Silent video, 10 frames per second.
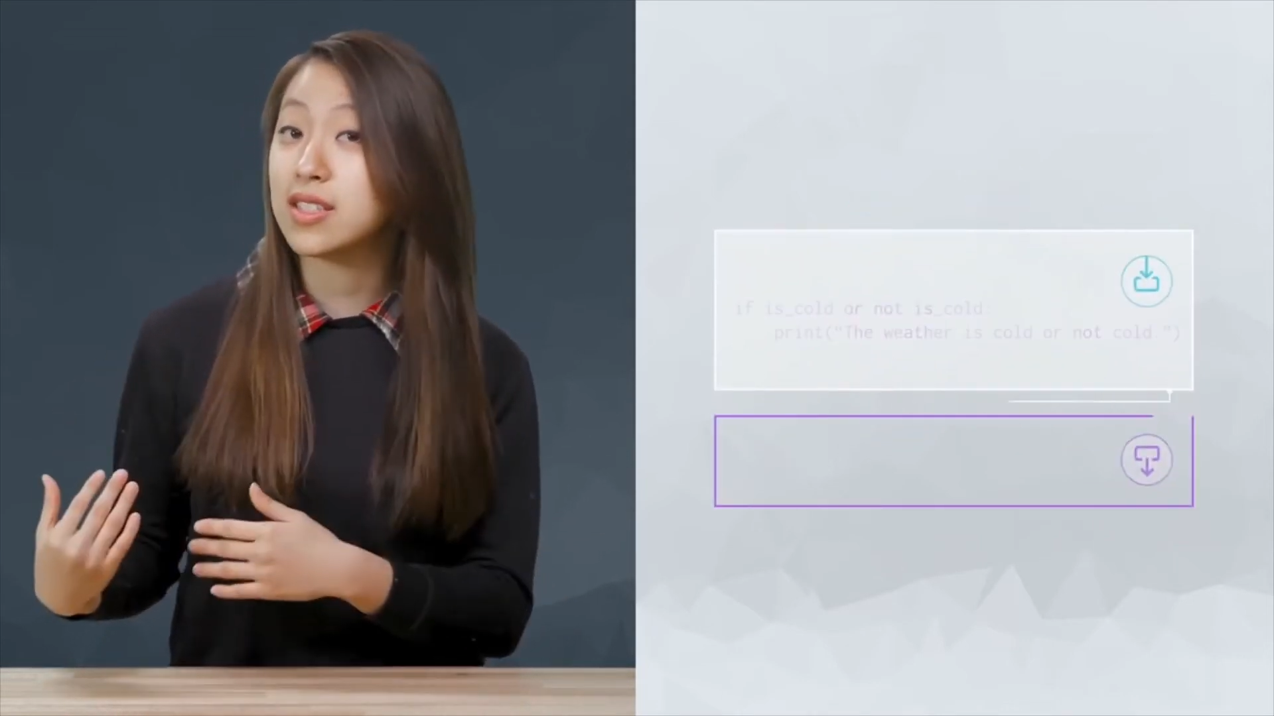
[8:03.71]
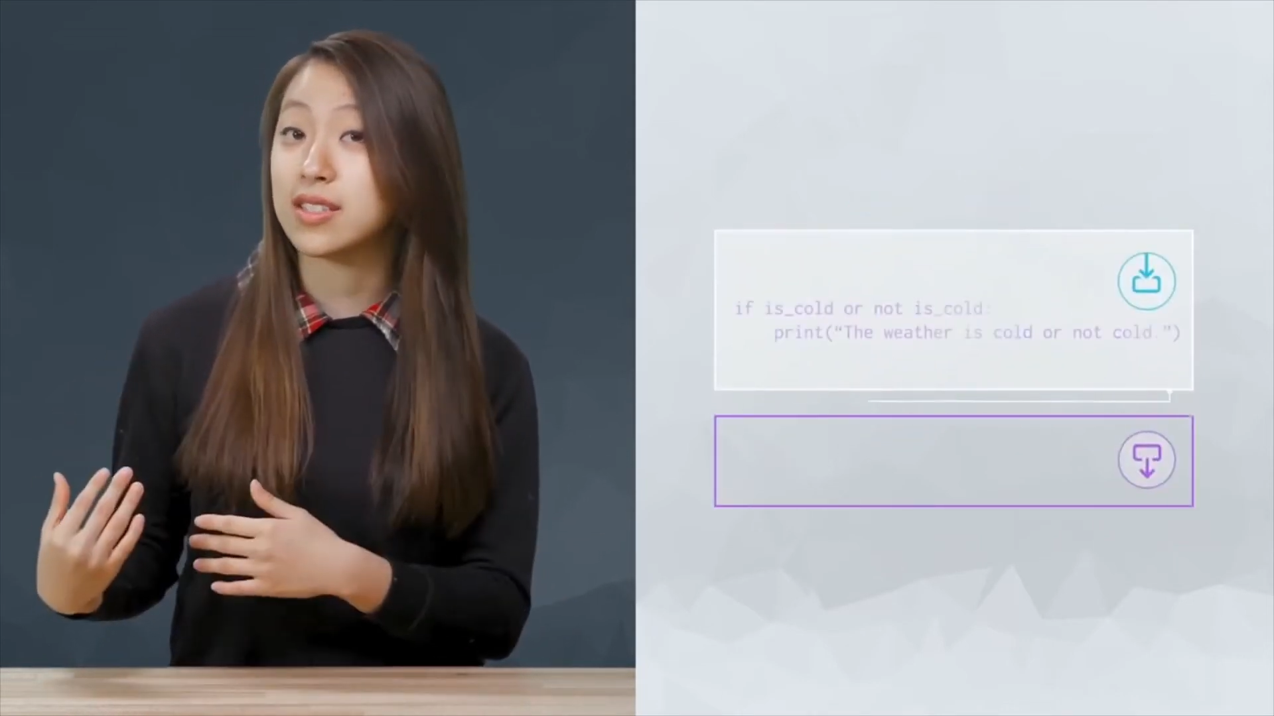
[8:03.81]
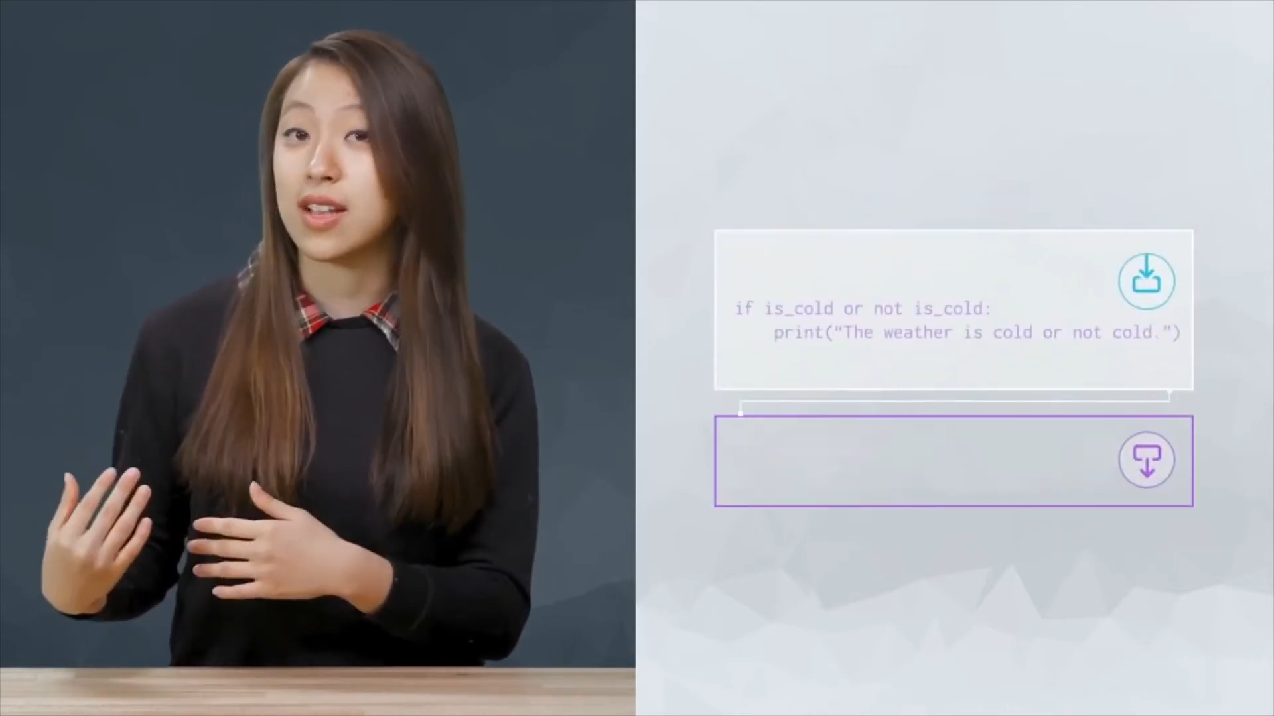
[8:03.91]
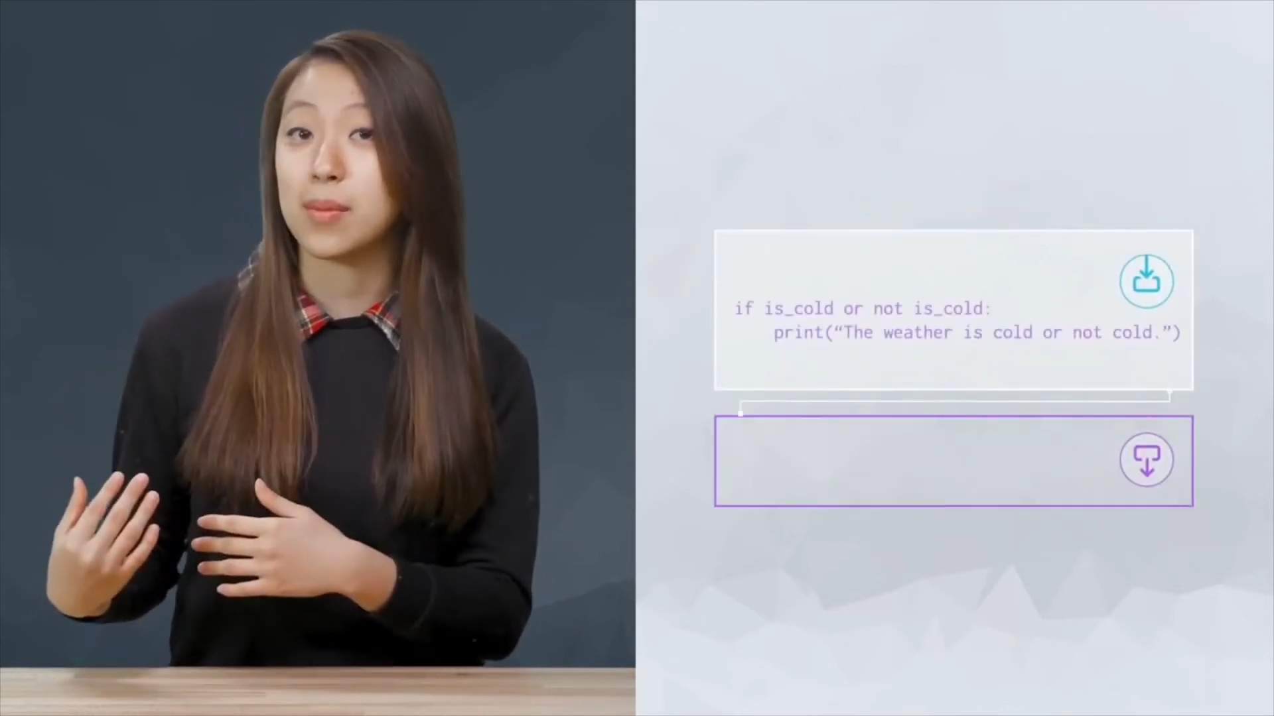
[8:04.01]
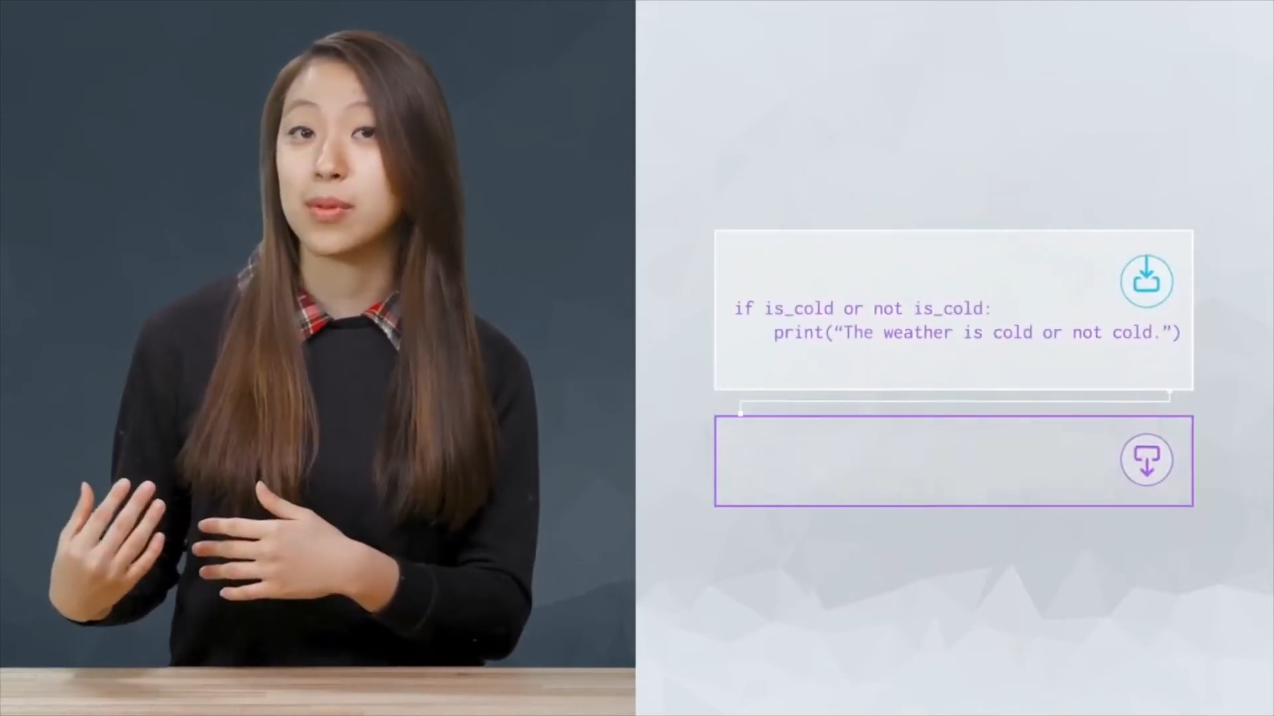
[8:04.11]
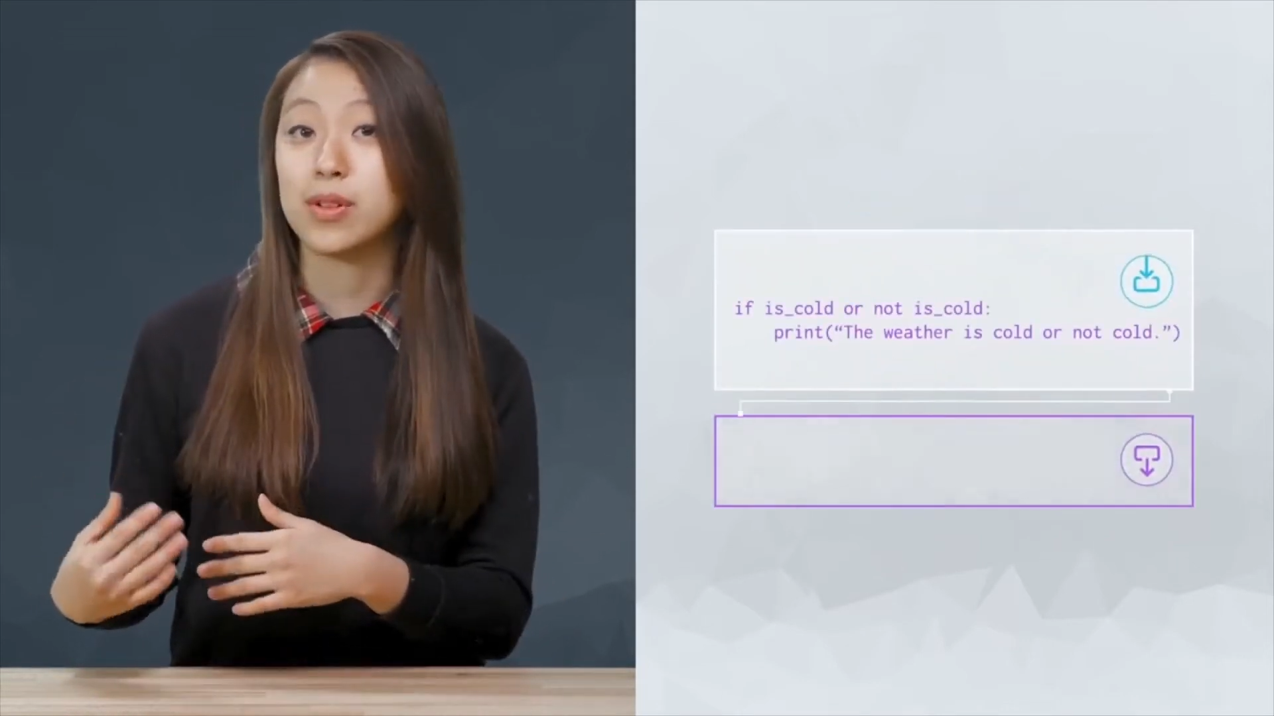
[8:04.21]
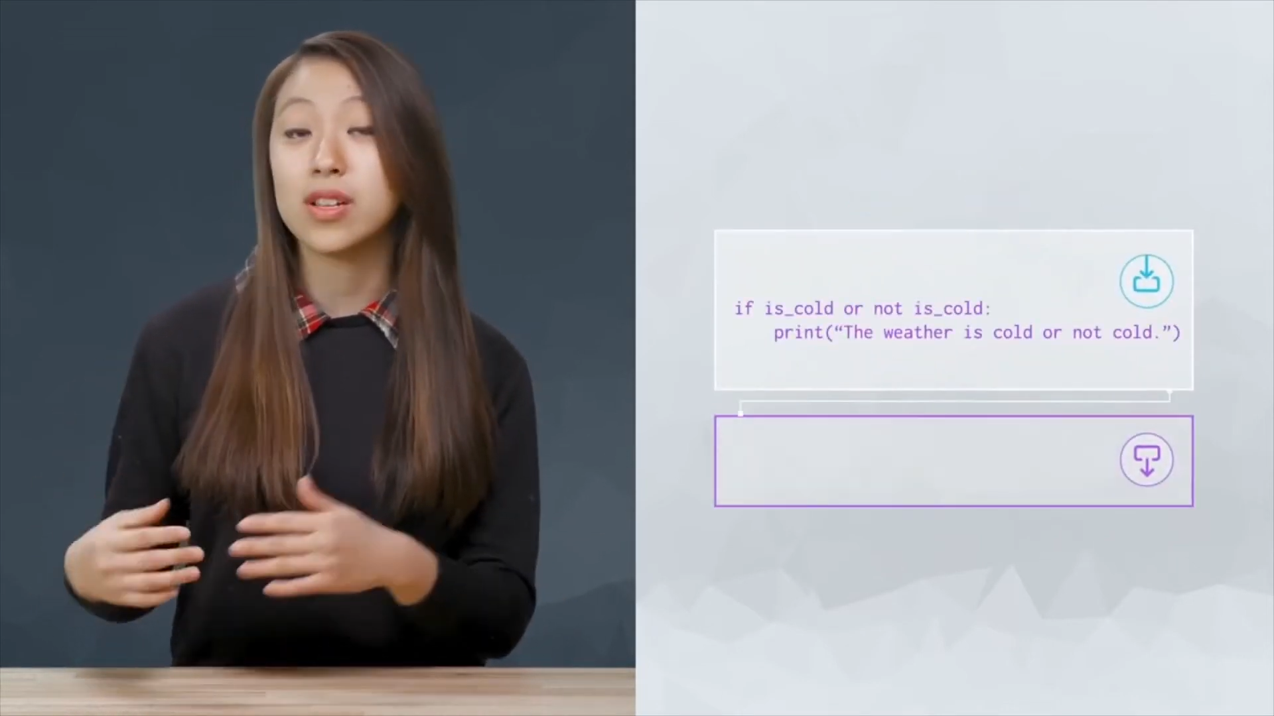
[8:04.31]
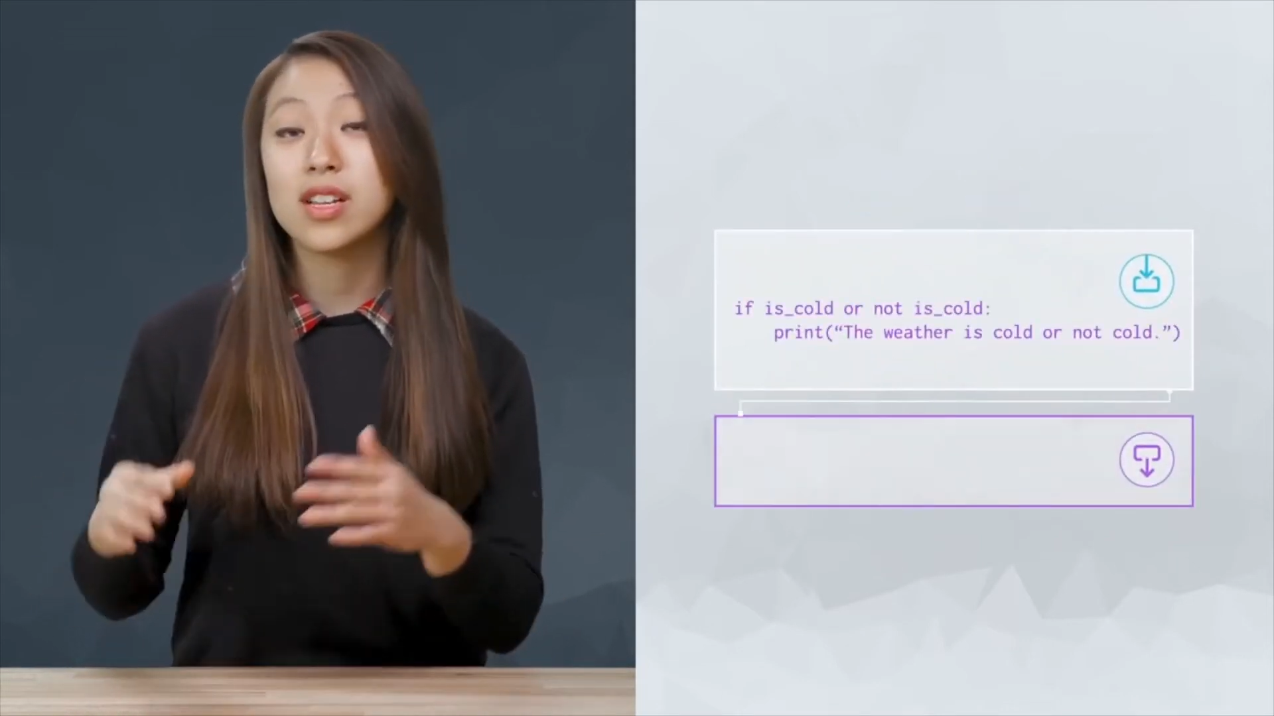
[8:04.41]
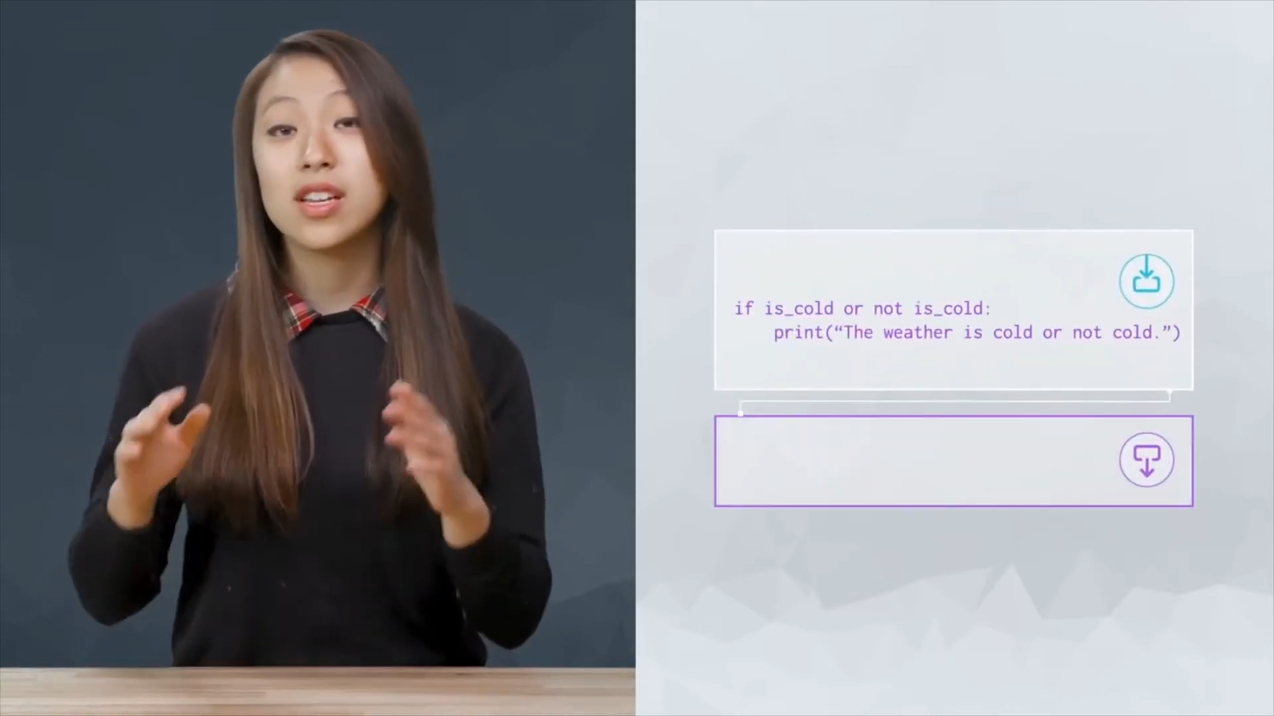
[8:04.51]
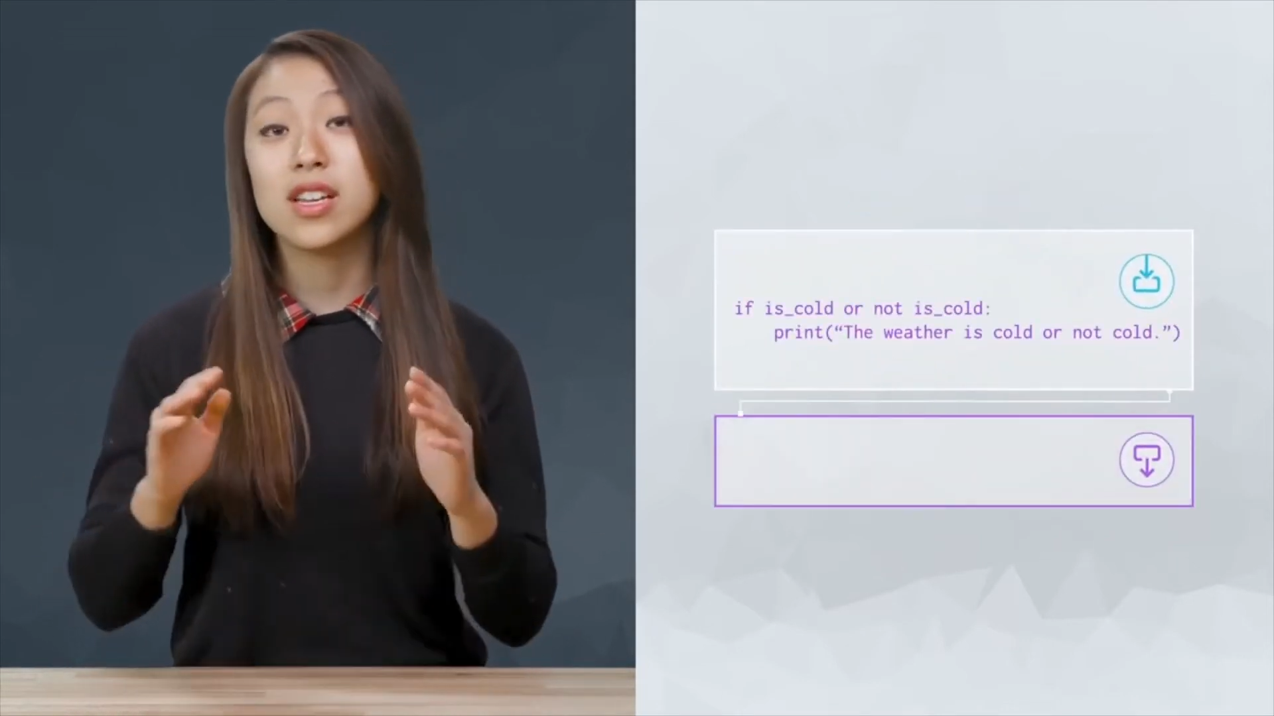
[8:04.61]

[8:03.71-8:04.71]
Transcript: example,